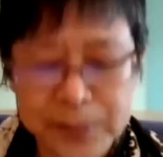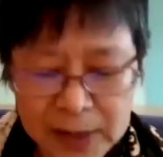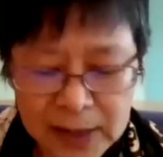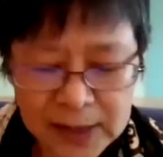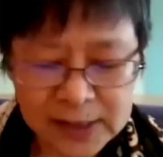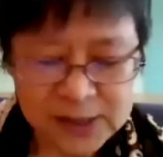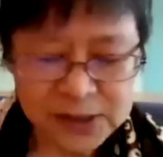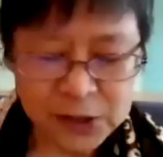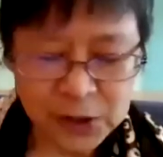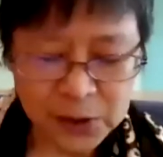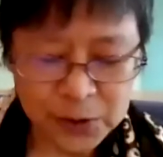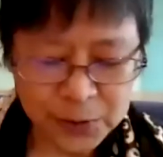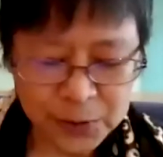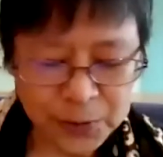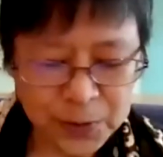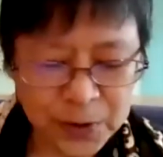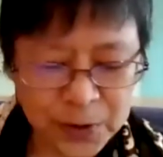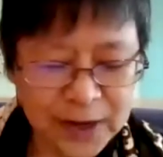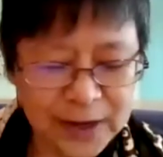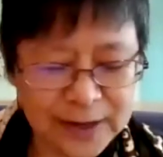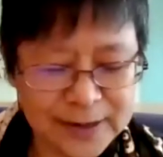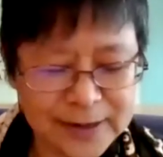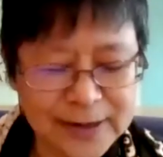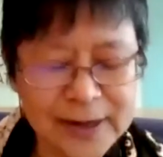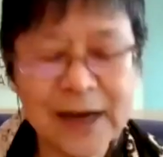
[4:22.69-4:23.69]
So
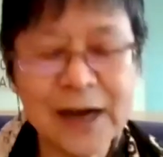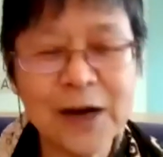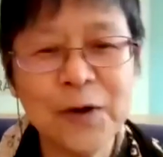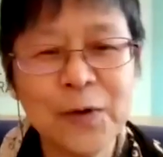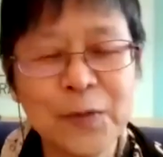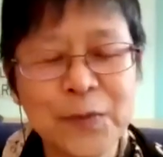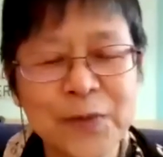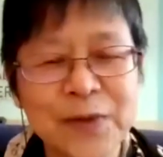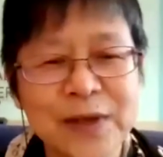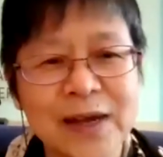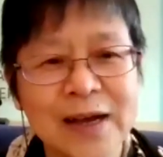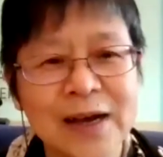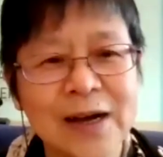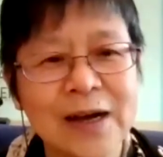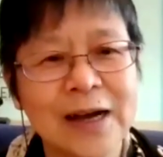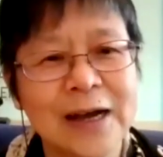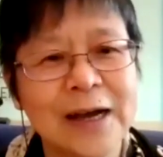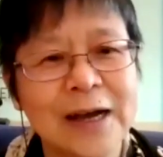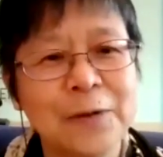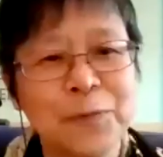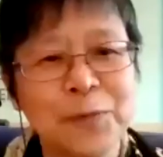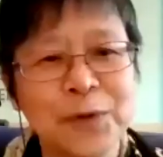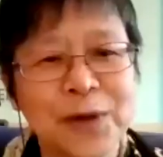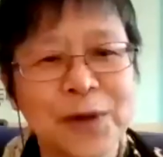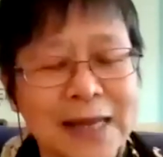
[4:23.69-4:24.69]
now we
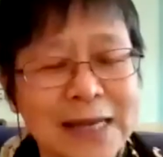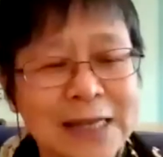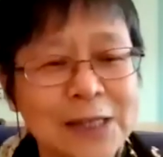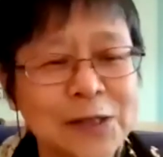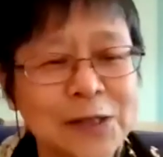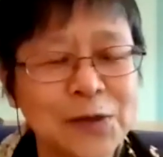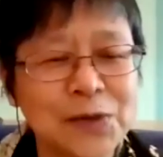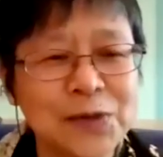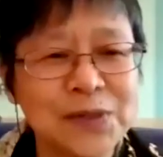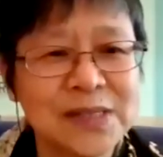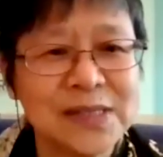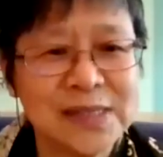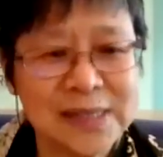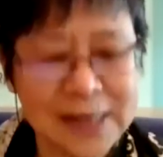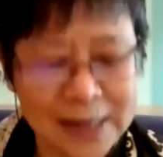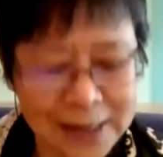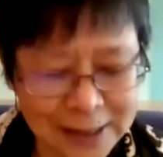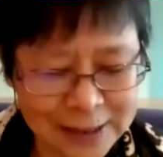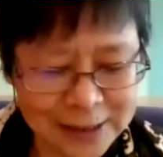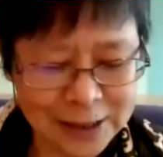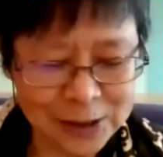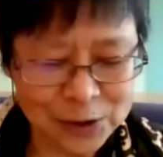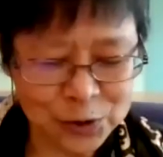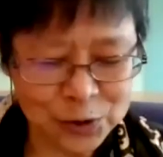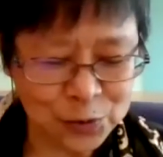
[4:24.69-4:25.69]
are would like to
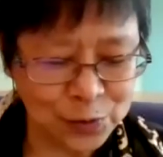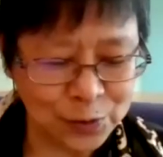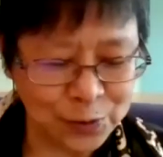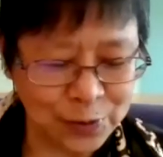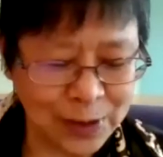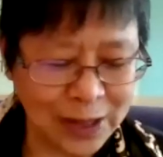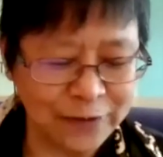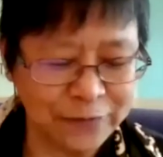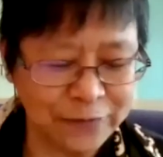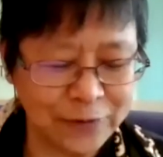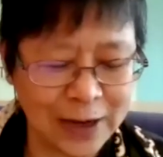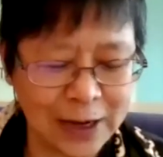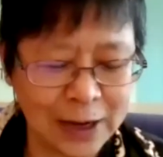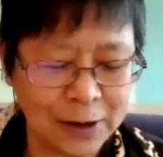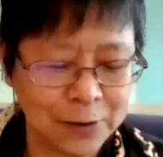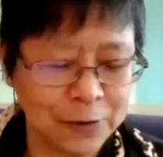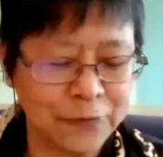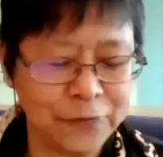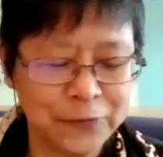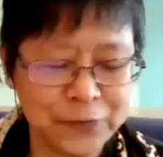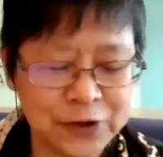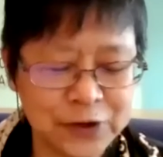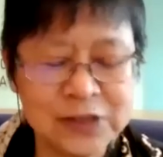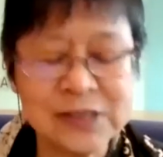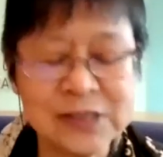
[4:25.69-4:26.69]
start to have our
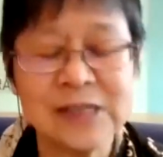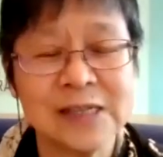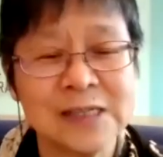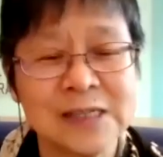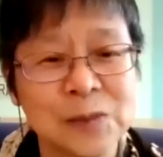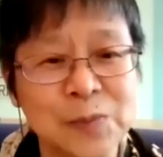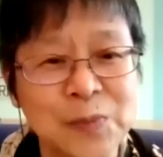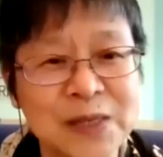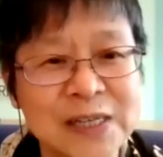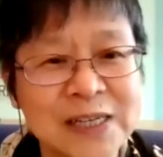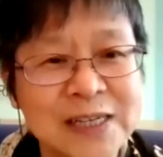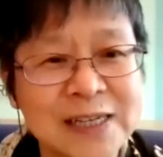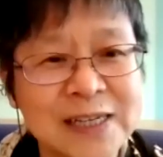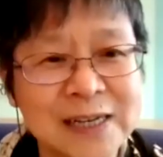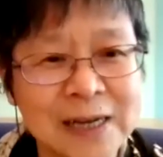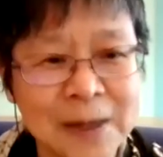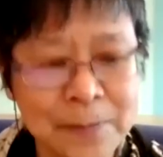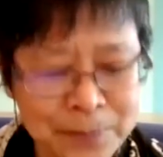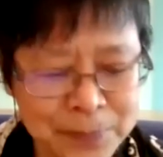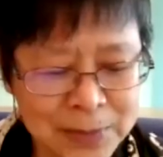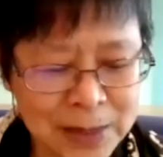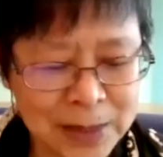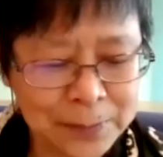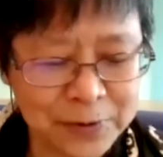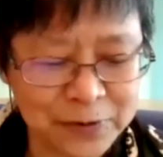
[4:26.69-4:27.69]
first speaker,
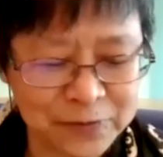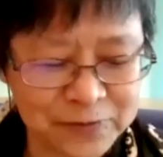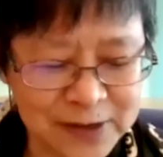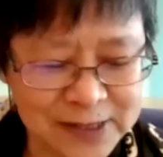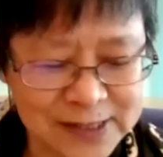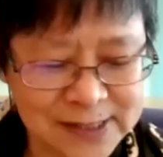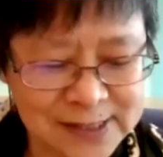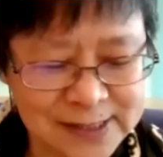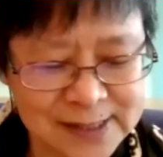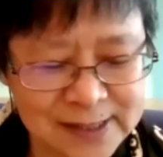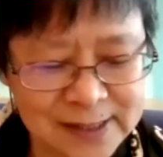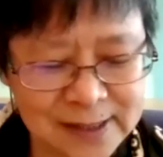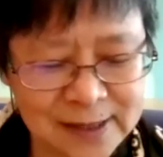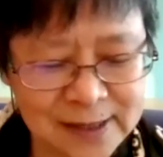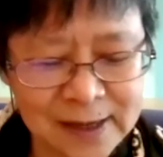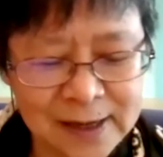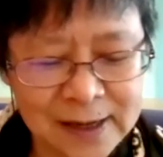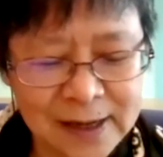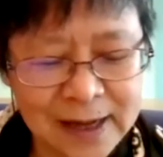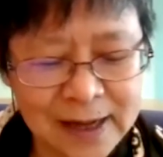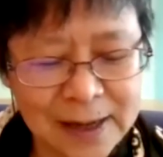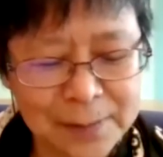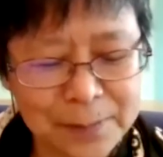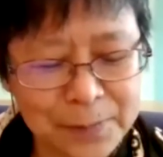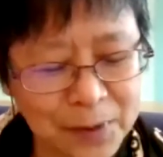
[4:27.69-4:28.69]
Professor
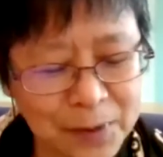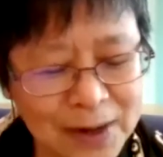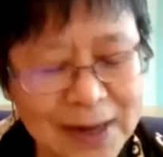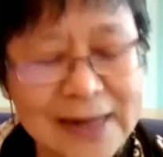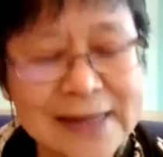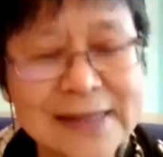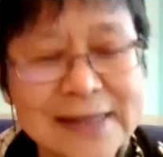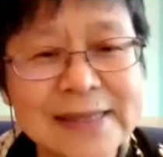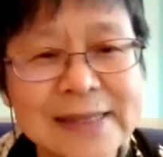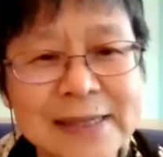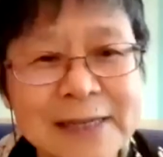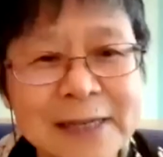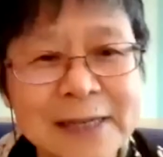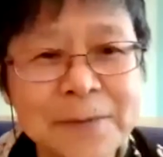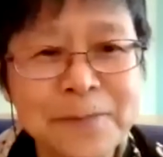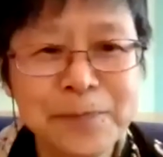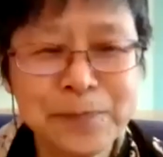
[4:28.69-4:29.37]
MOHANTY.